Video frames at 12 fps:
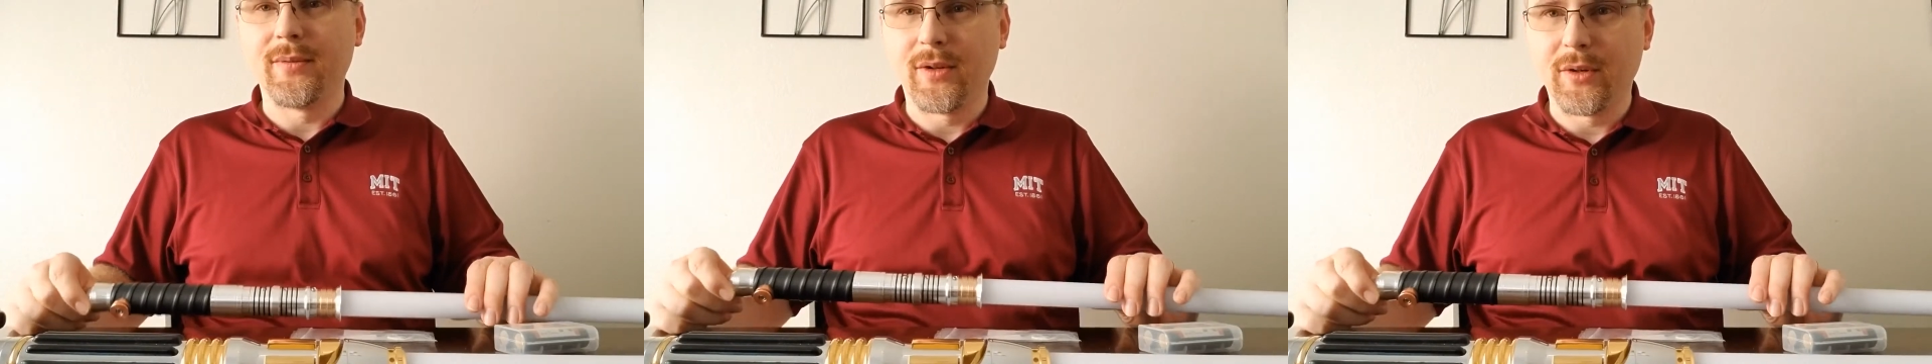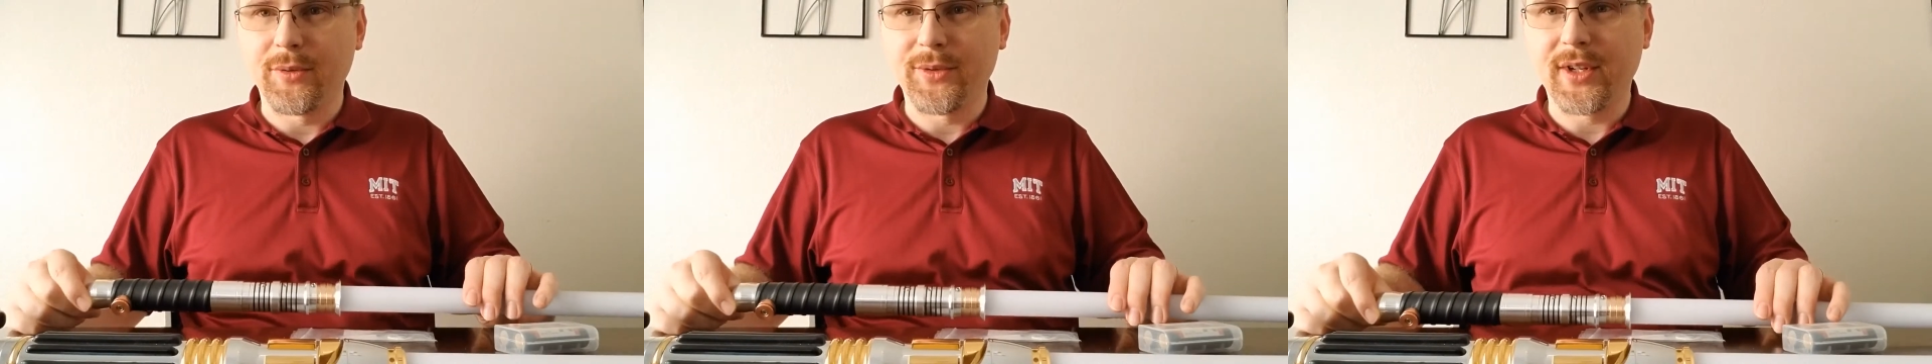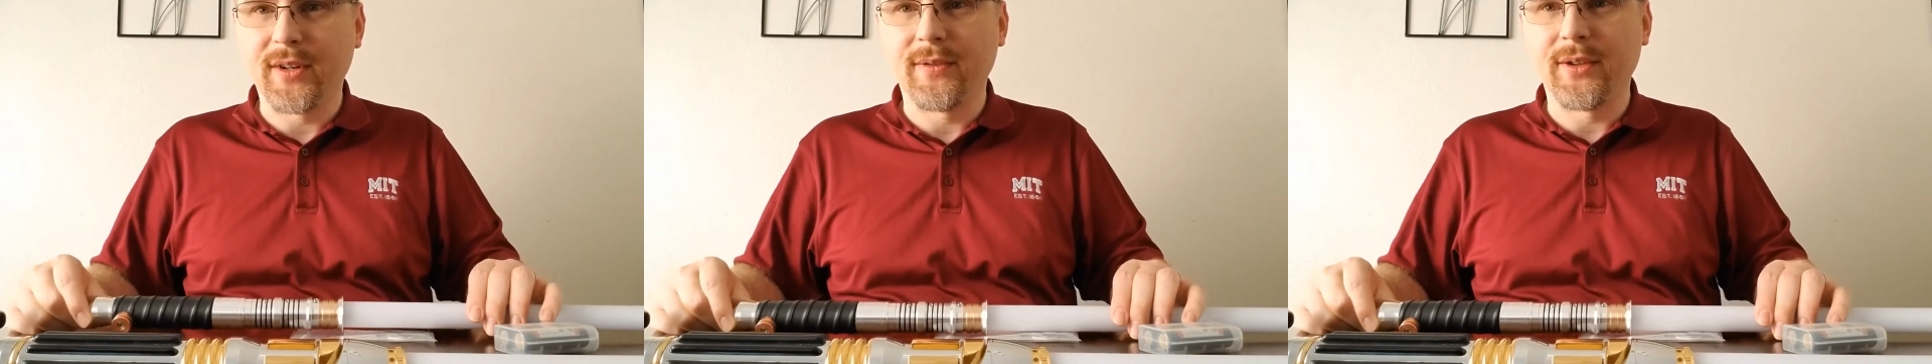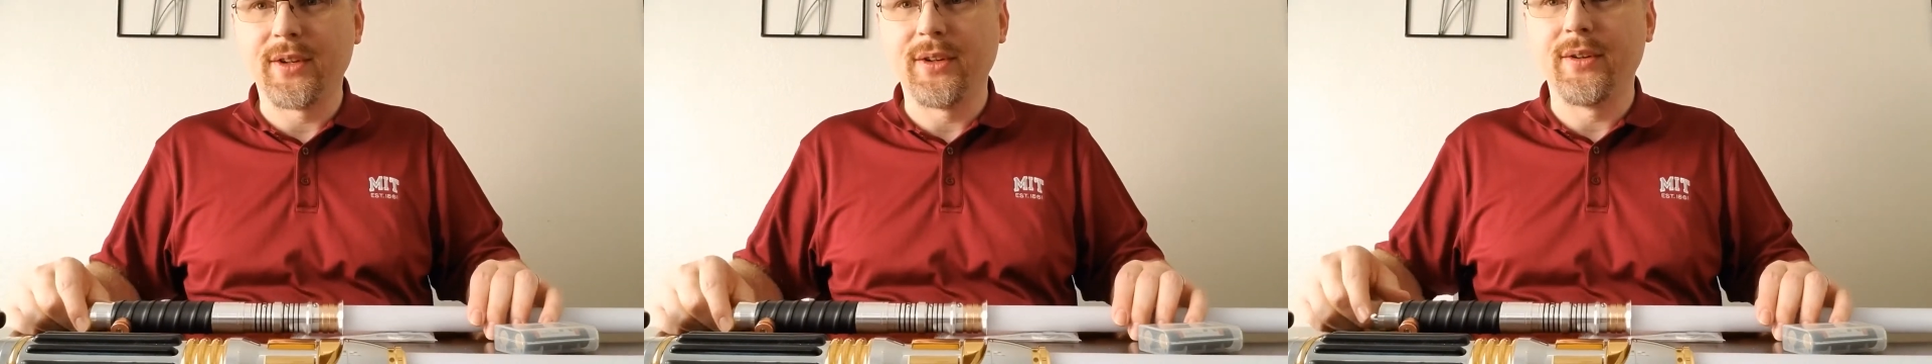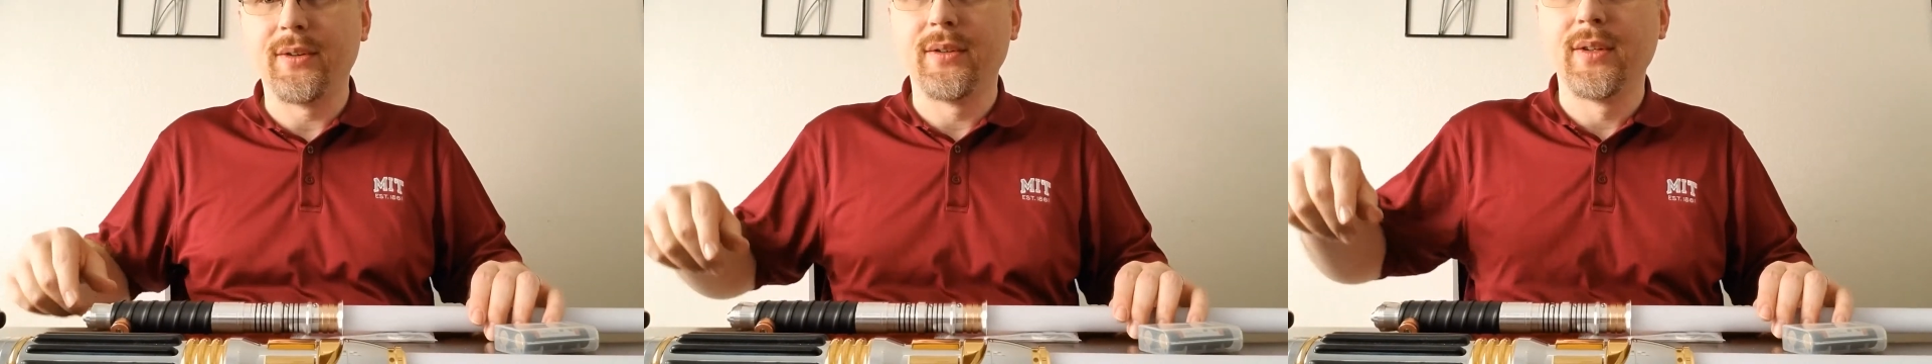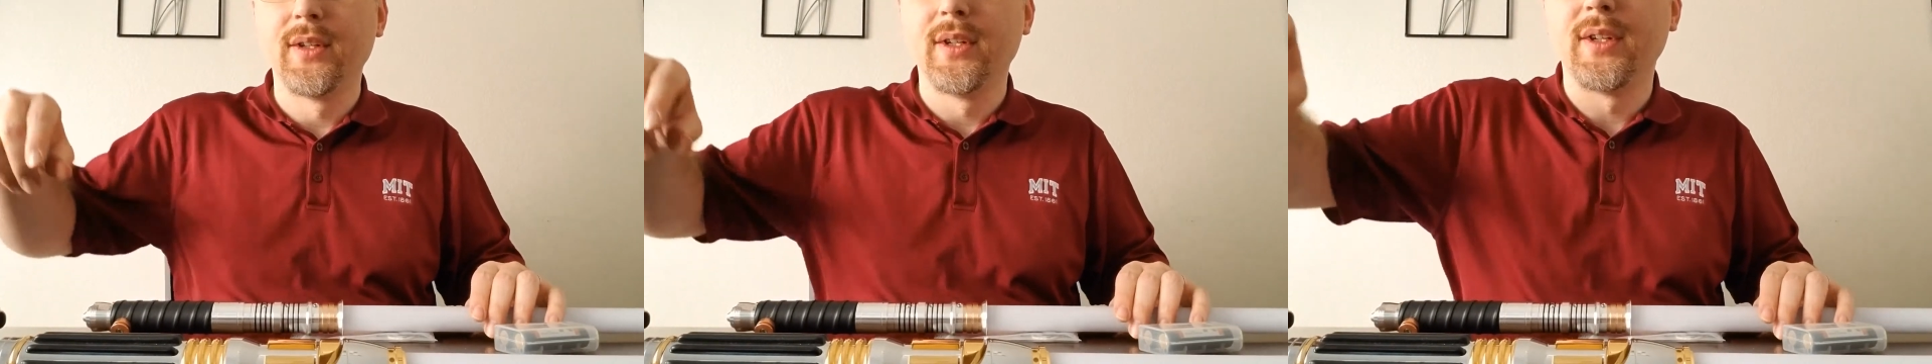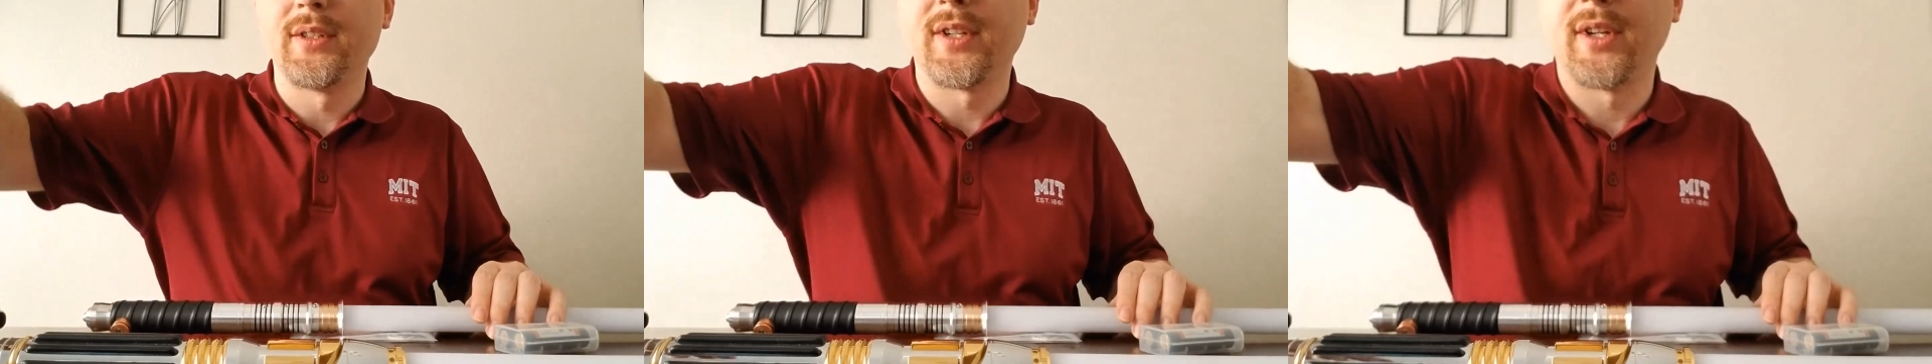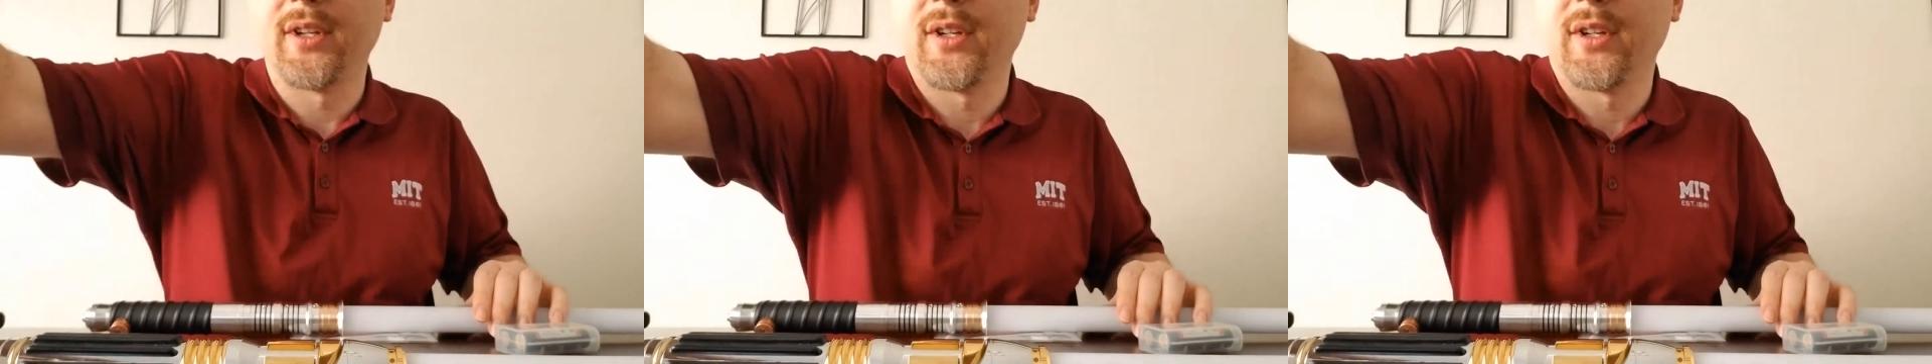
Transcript: hope it was helpful to you. Signing